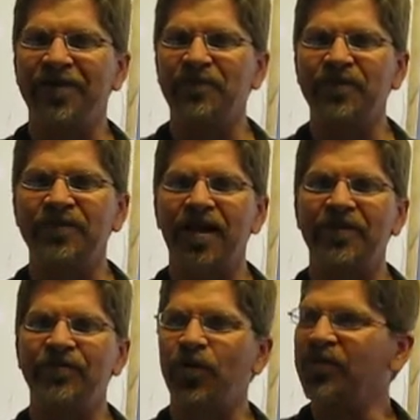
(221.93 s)

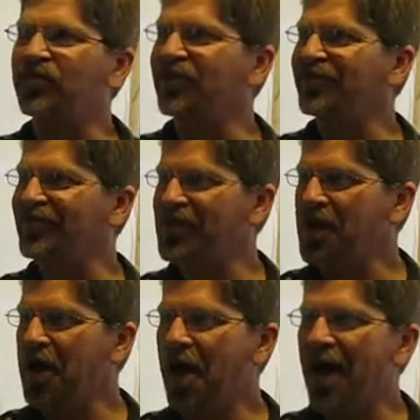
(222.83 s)
emphasize questions,
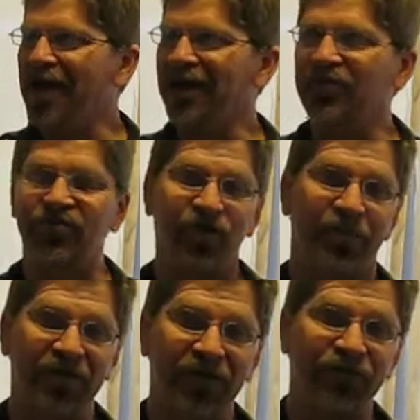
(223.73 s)
and describe
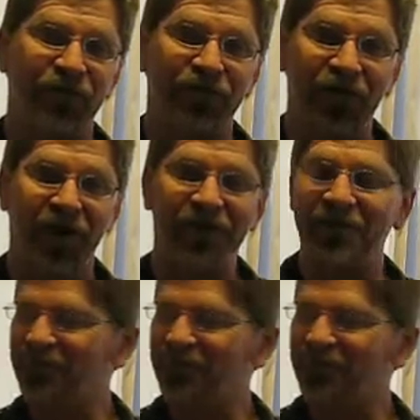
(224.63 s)
the history of Realia.